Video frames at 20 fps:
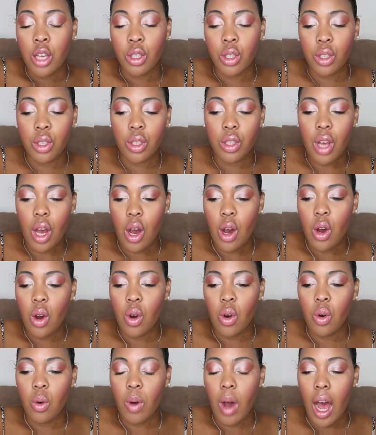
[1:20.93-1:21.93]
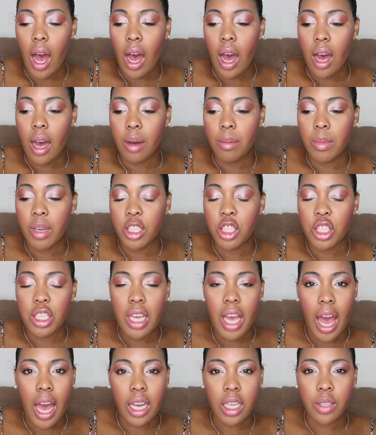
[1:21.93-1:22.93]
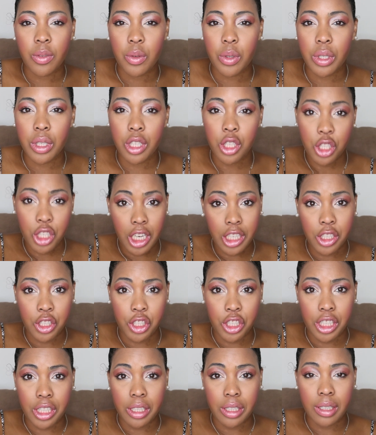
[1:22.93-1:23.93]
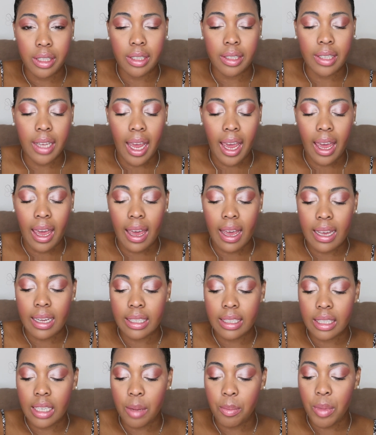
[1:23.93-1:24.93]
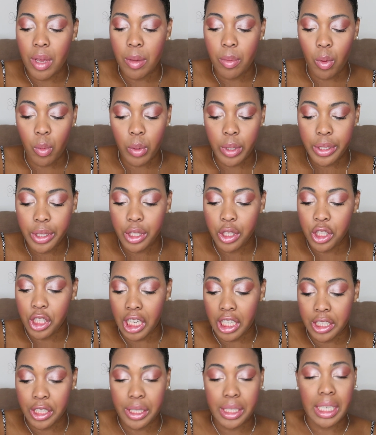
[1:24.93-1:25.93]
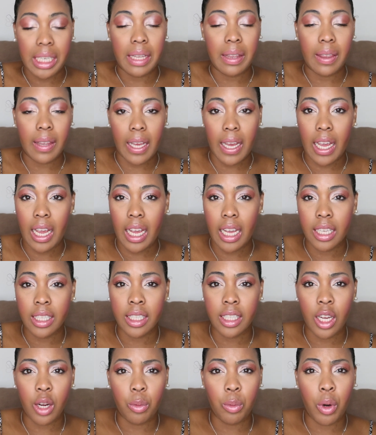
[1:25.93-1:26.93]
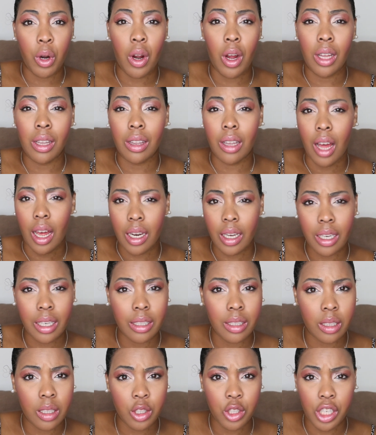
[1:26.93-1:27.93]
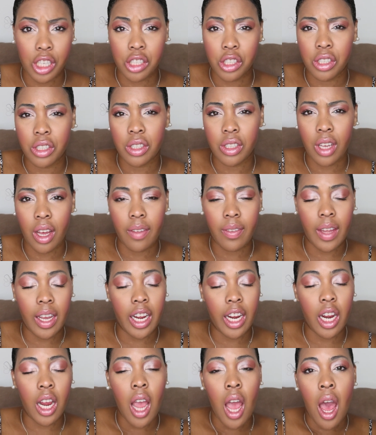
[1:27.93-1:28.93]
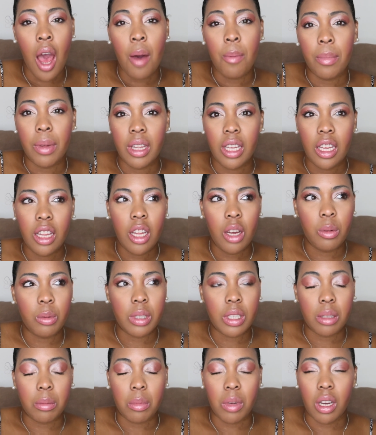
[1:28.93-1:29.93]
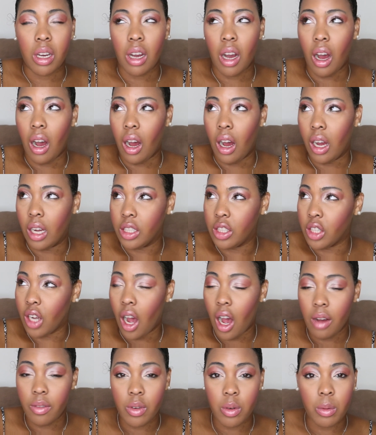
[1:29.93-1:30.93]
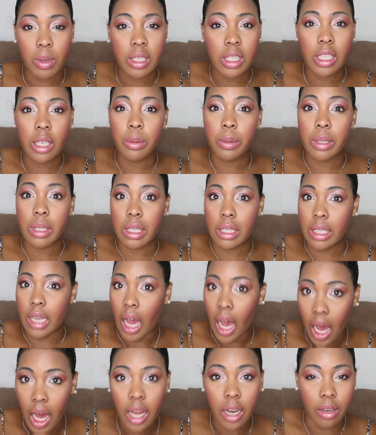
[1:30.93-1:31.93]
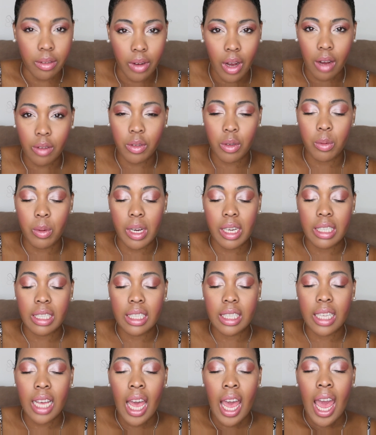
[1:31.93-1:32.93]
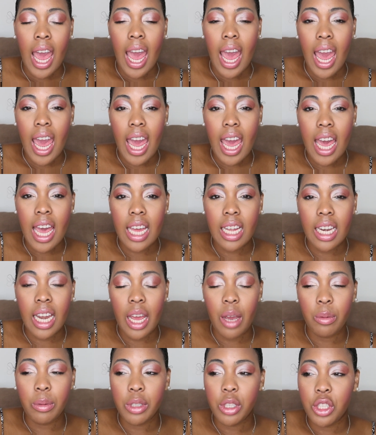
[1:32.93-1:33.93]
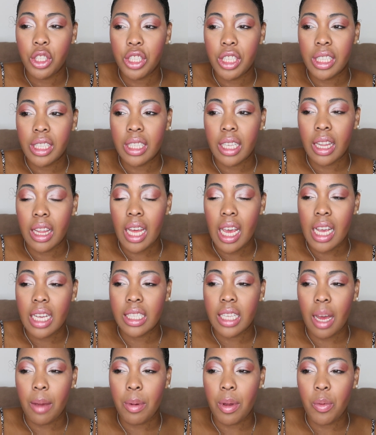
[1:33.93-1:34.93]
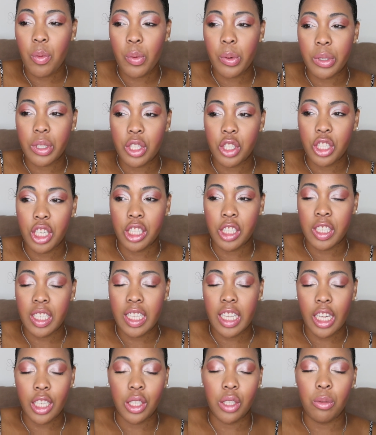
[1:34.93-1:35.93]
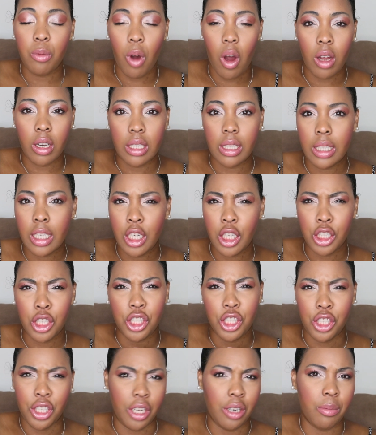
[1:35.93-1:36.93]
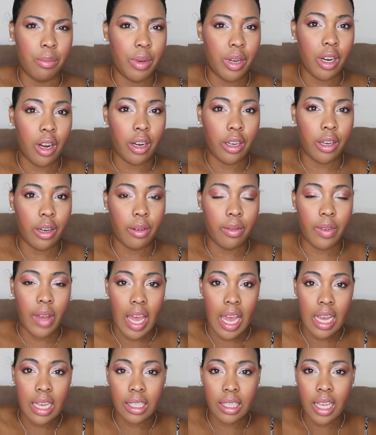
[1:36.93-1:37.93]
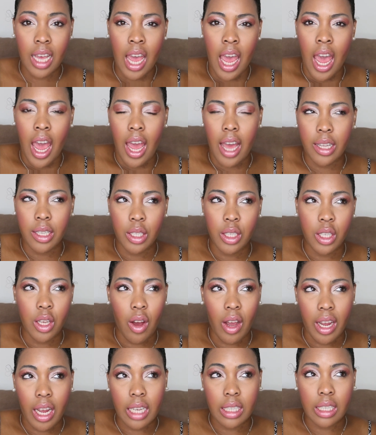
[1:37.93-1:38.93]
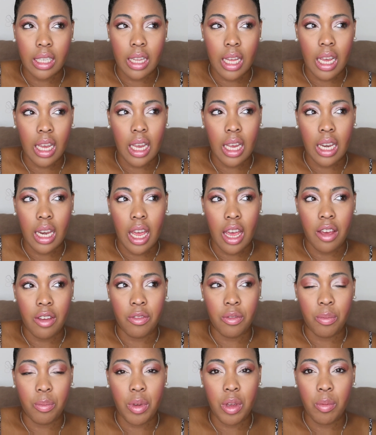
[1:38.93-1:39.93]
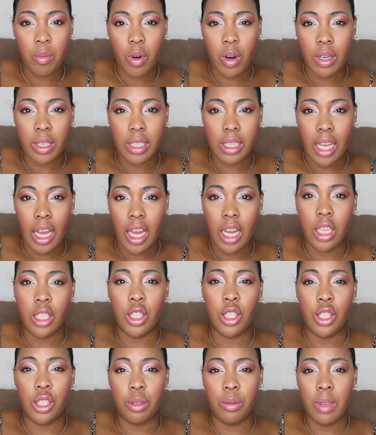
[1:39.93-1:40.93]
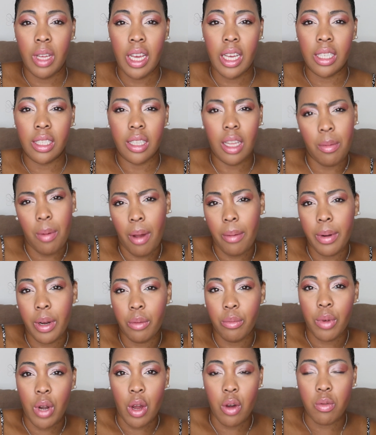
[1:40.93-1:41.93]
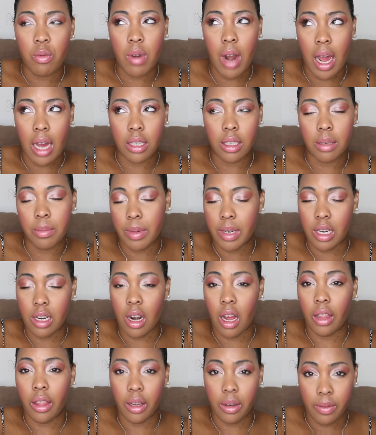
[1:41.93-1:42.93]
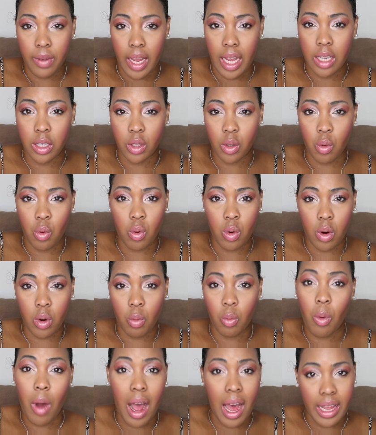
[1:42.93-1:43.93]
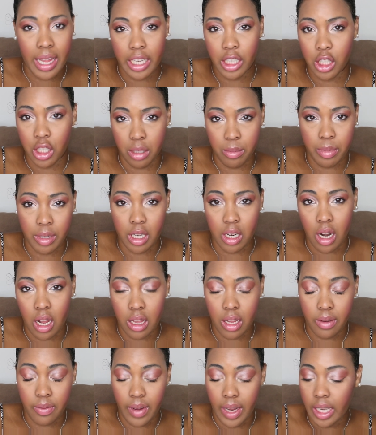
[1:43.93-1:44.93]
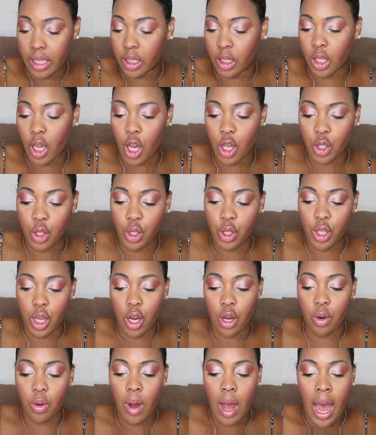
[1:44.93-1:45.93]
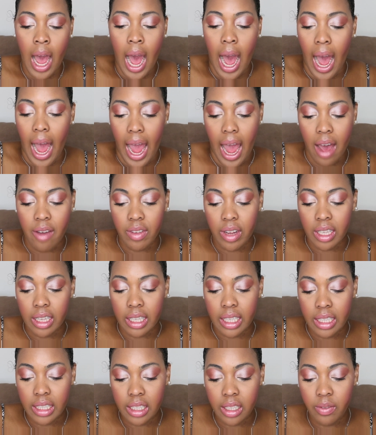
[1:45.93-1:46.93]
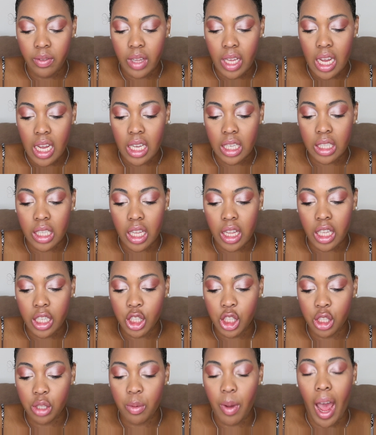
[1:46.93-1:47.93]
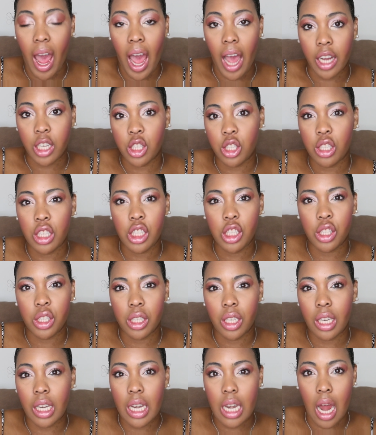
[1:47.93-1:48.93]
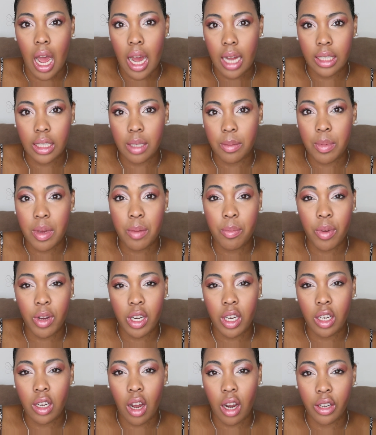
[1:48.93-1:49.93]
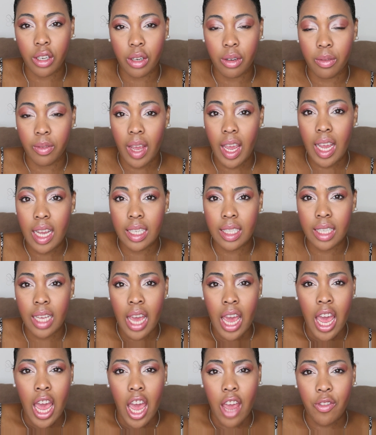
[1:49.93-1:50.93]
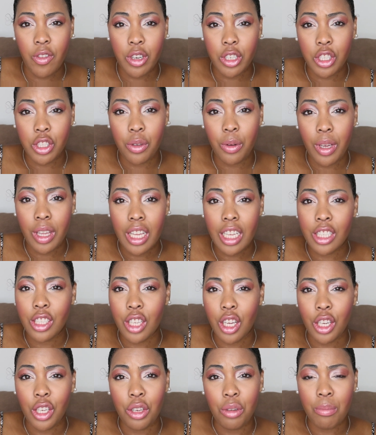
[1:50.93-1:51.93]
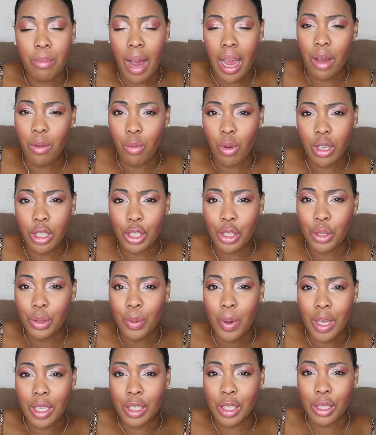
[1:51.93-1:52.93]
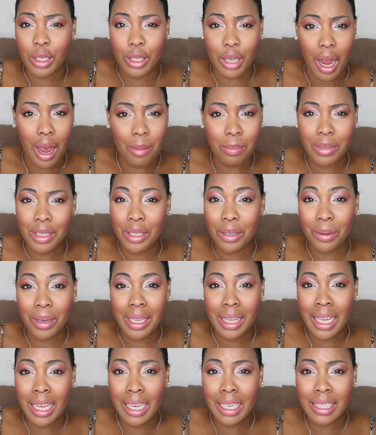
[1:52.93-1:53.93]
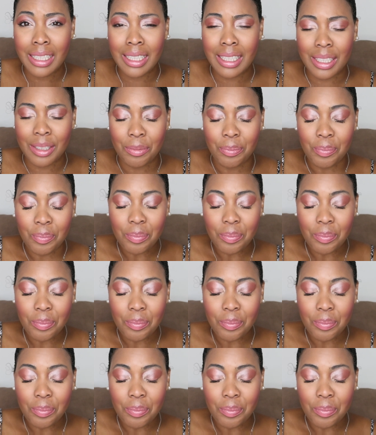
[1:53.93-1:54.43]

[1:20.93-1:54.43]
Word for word: So um, she asked for suggestions, and people were suggesting things. There were a lot of good suggestions on there, but then there was some gosh awful ones. There was a ton of awful ones, and it was just things that people were suggesting that you honestly shouldn't put on your face. And so I got to thinking, if people are saying do this, they probably don't know not to put it on their face or why they shouldn't put it on their face. So I have a list of things that you actually should not be putting on your face. If you're doing this, you might want to stop doing this.